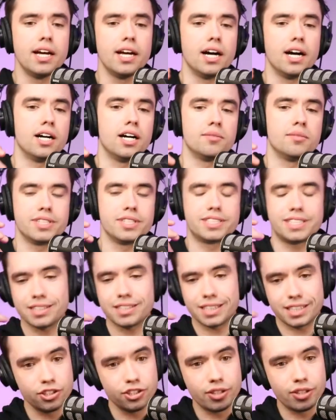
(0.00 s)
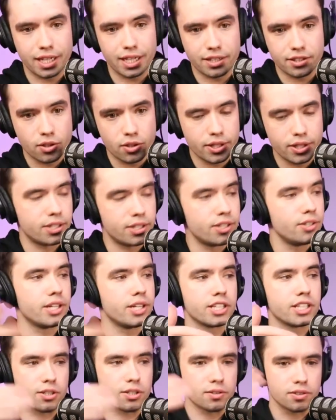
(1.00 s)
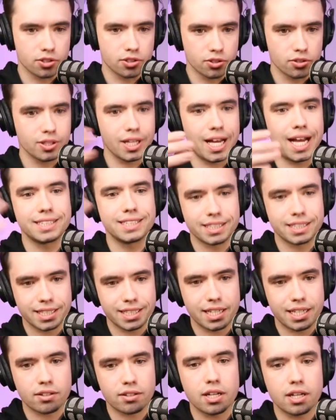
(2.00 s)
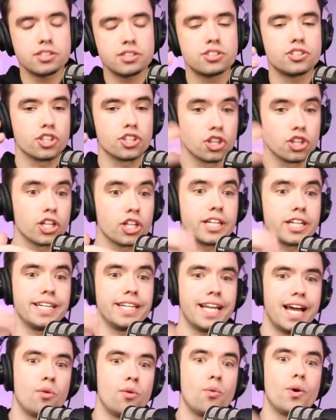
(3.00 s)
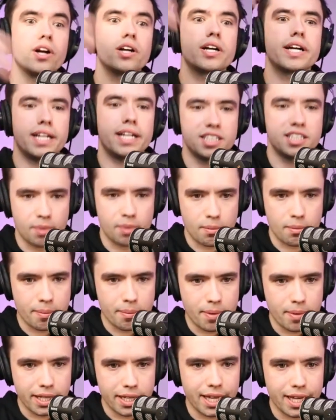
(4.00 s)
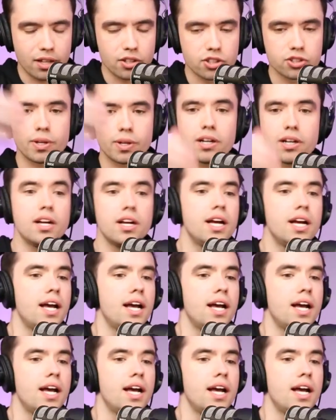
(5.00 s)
It sounds like you kind of know what you're doing in terms of Google Ads, etc. So you're looking now, where can I spend my money elsewhere?